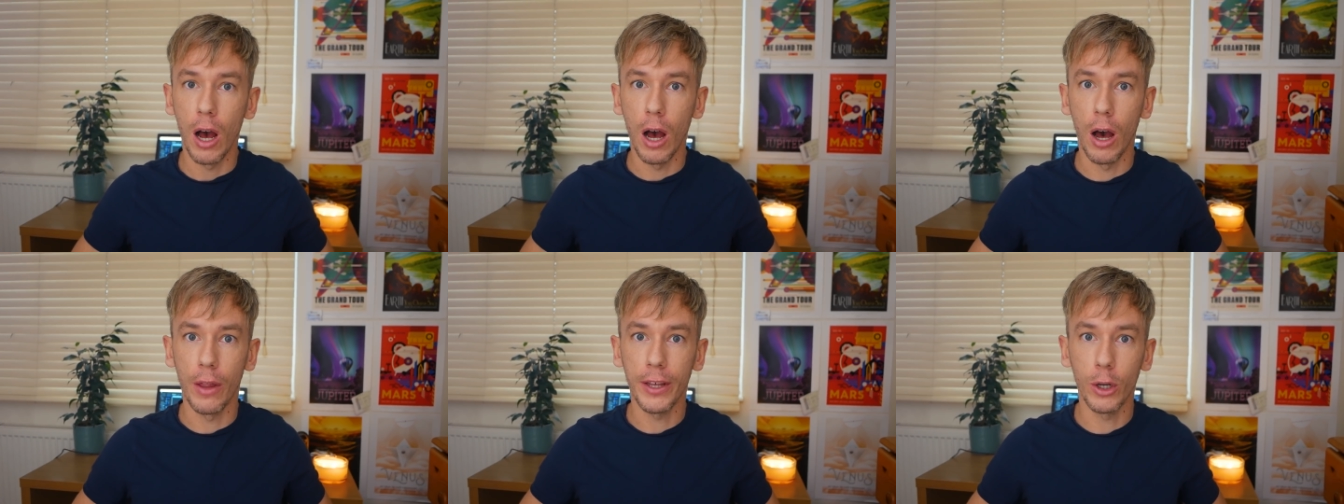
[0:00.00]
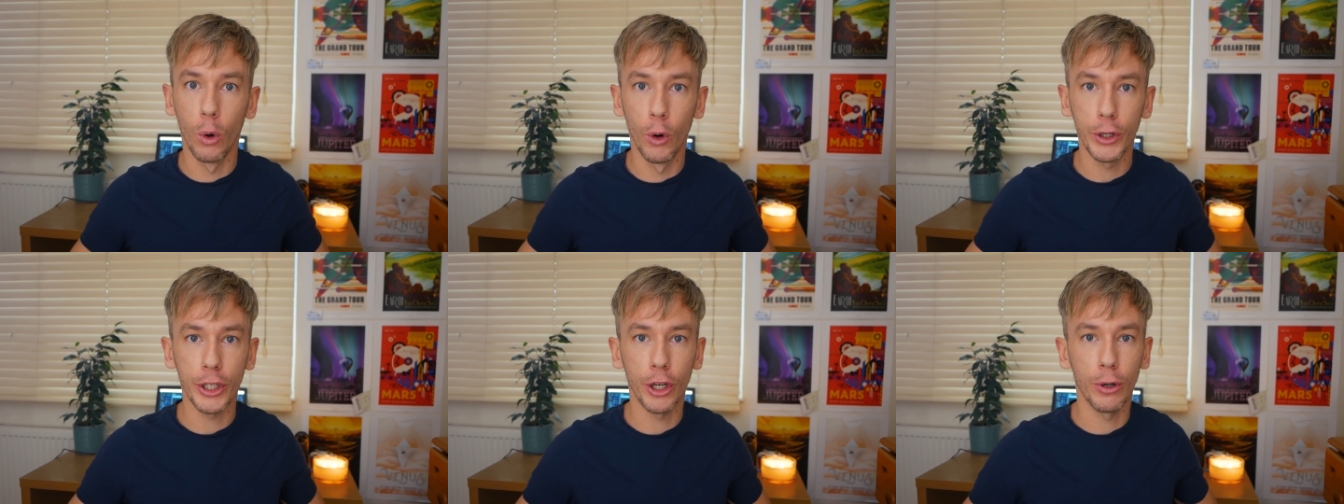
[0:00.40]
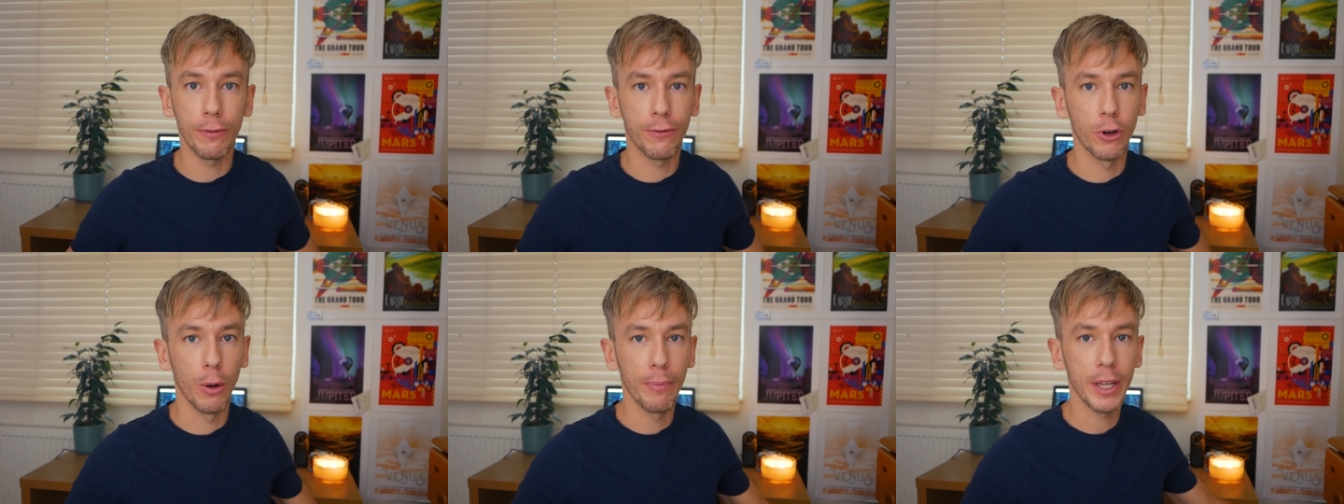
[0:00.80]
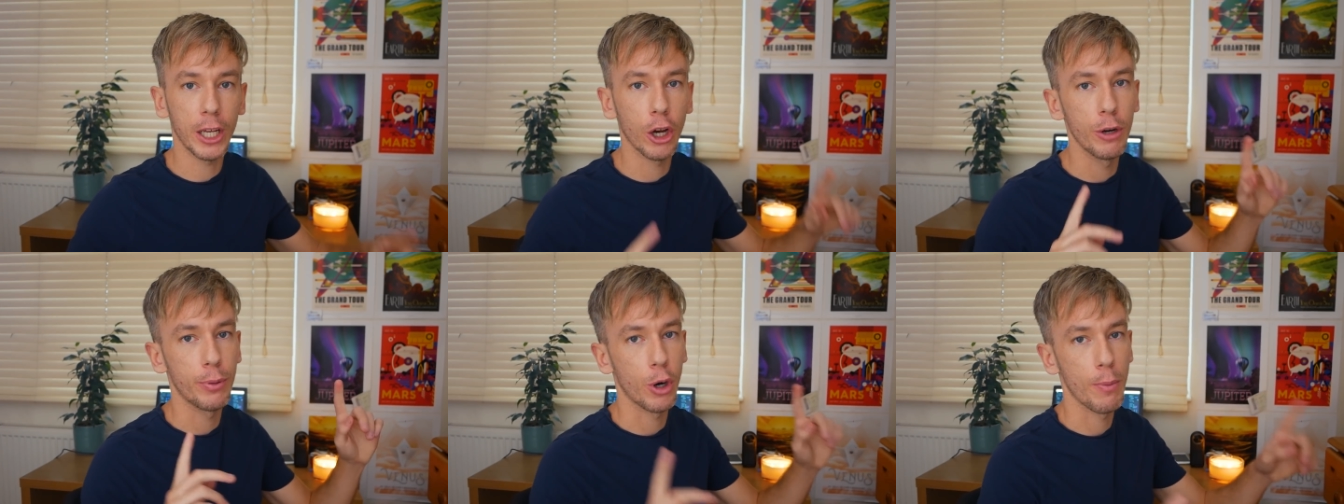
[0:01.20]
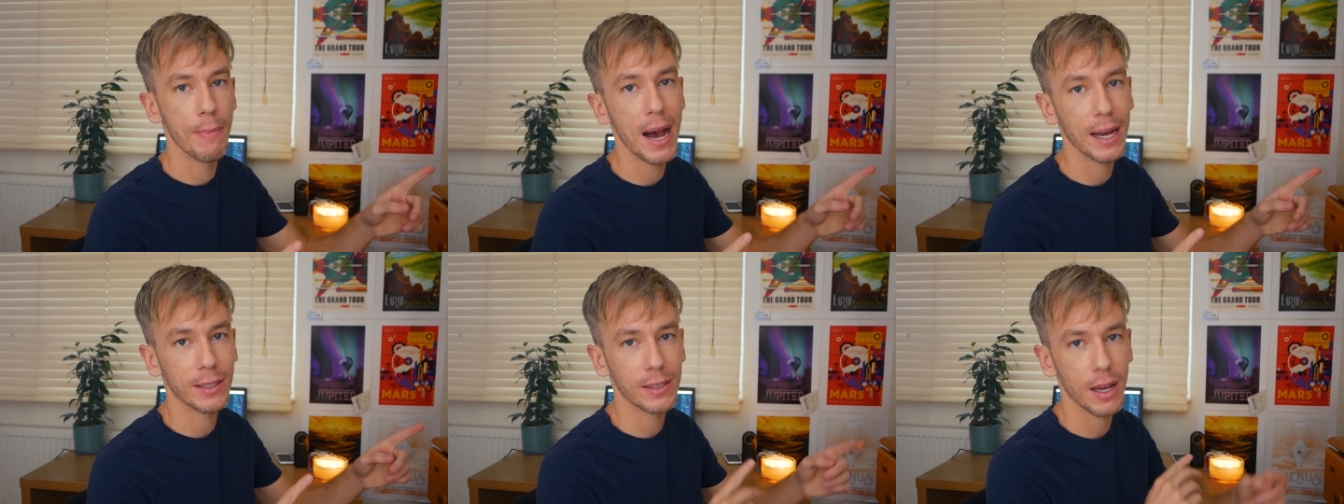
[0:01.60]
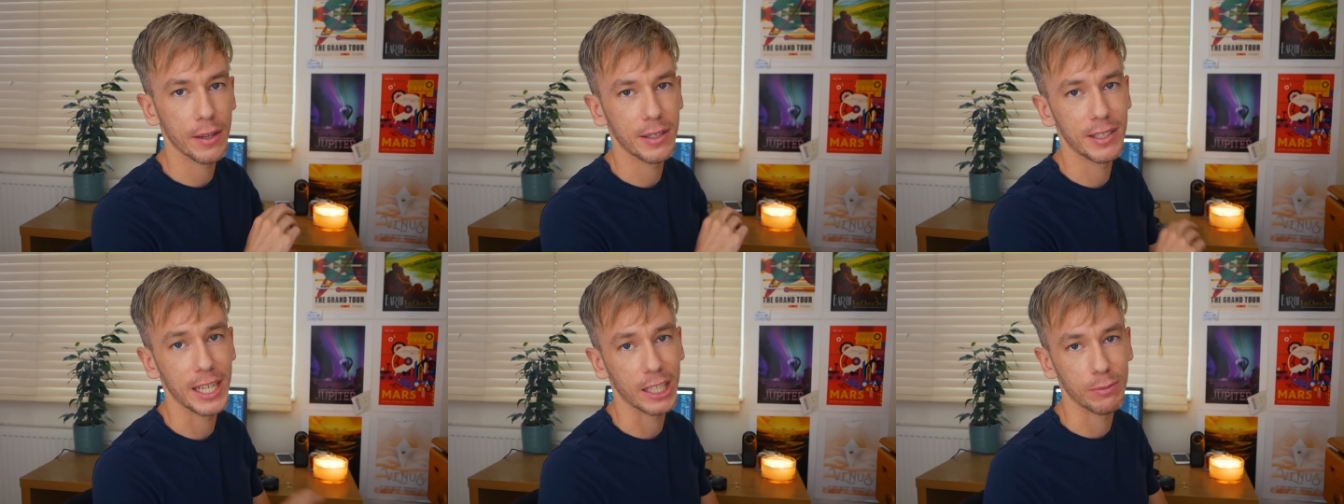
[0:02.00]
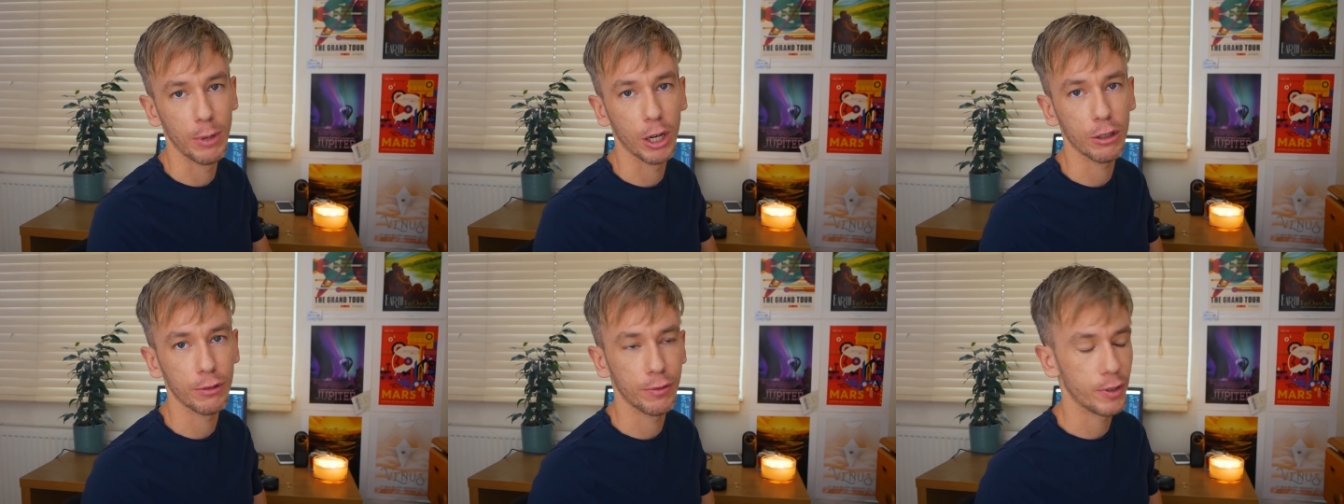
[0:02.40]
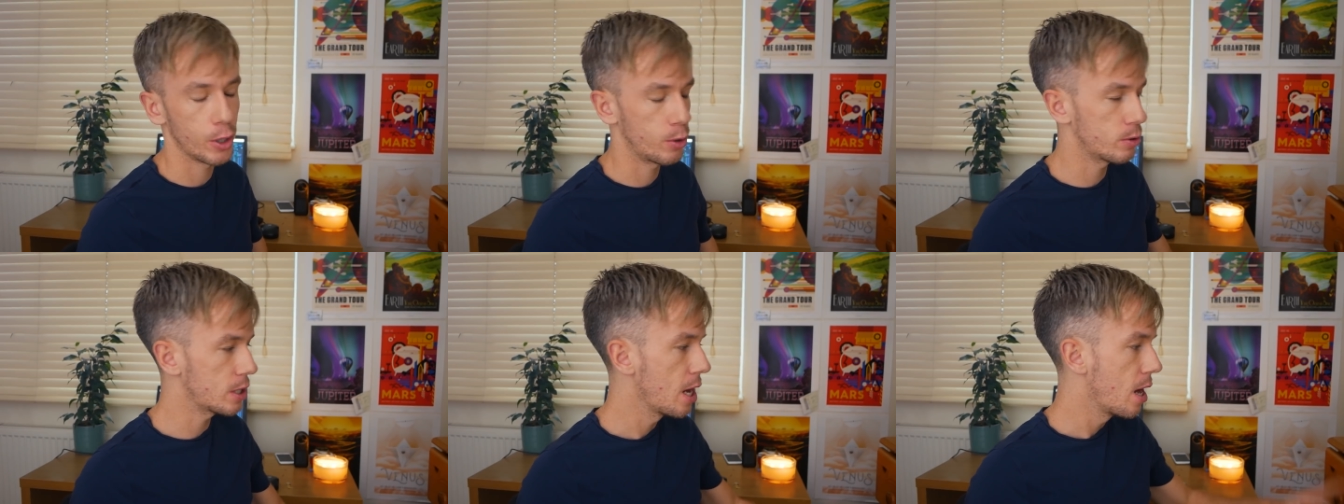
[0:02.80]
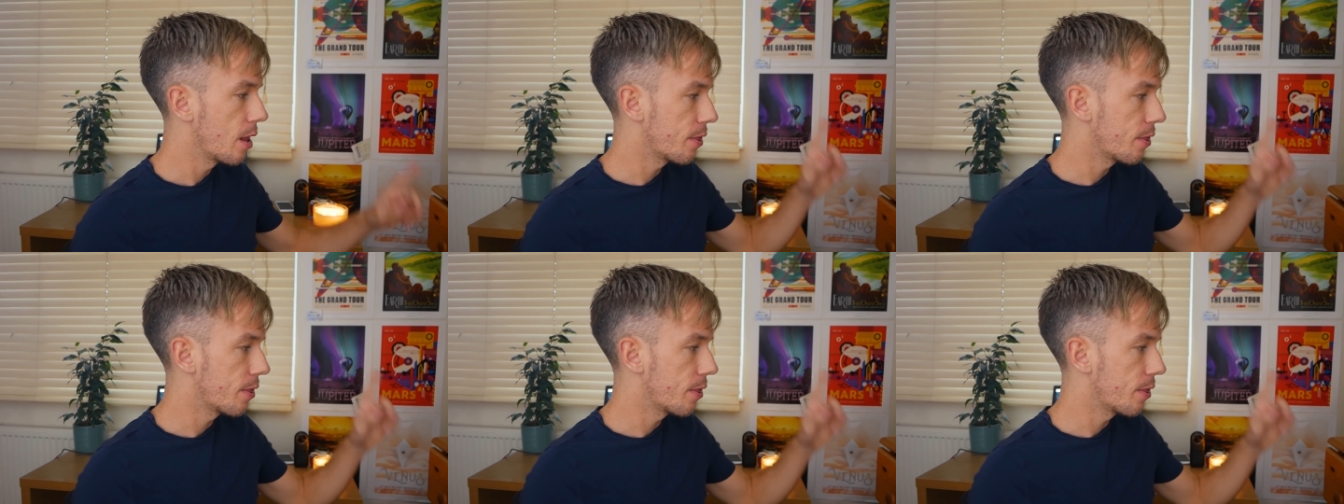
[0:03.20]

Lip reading: The audio from the GoPro Max, 6 microphones.